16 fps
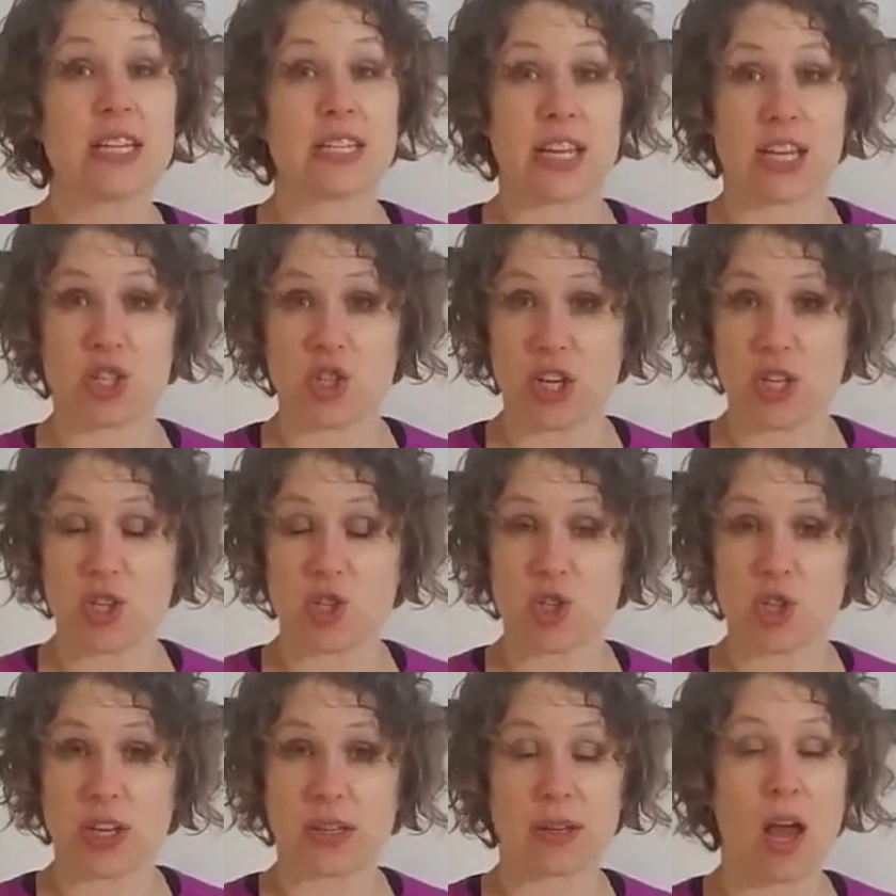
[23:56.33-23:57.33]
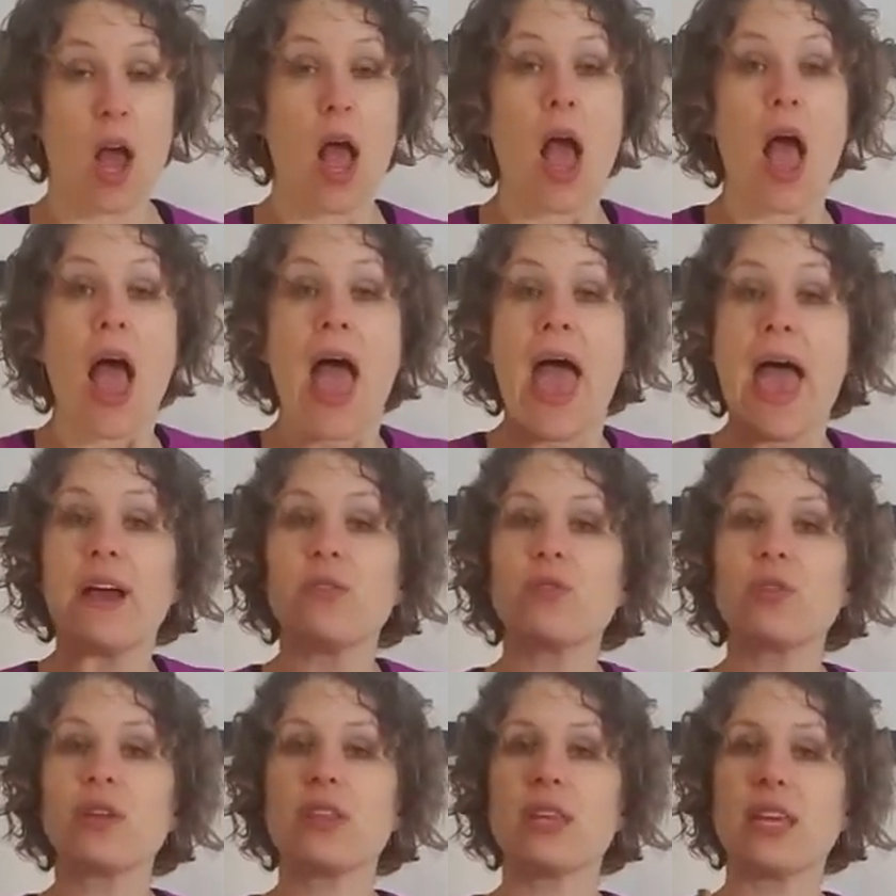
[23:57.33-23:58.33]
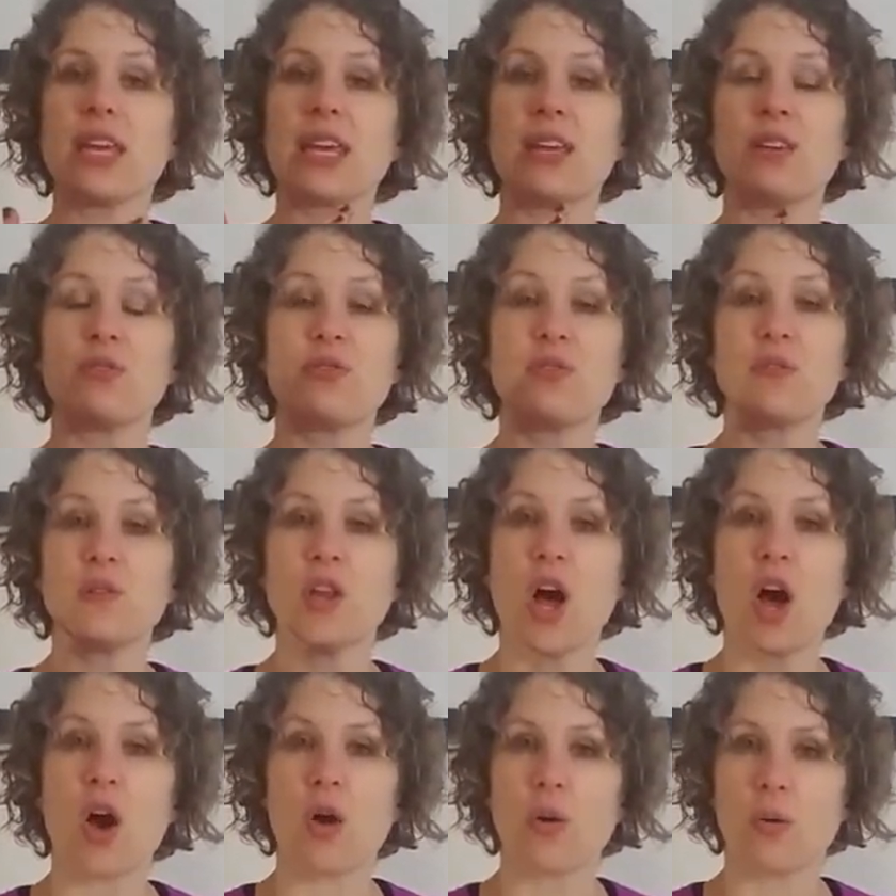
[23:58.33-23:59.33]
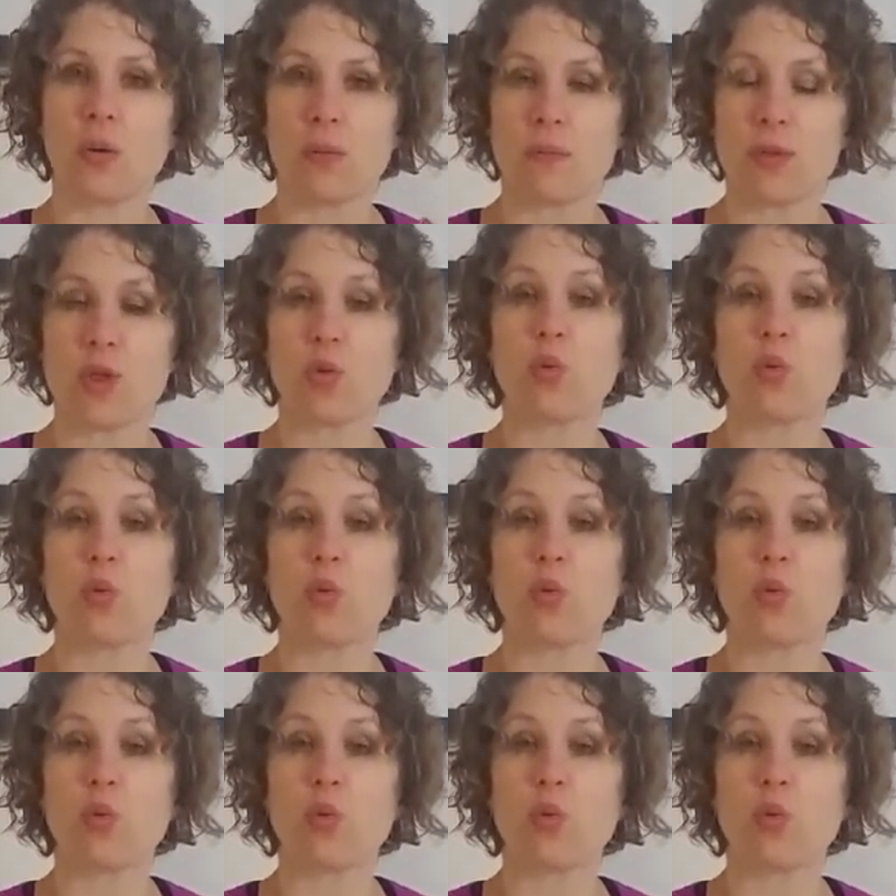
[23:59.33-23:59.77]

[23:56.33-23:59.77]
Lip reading: digestion, everything can flow the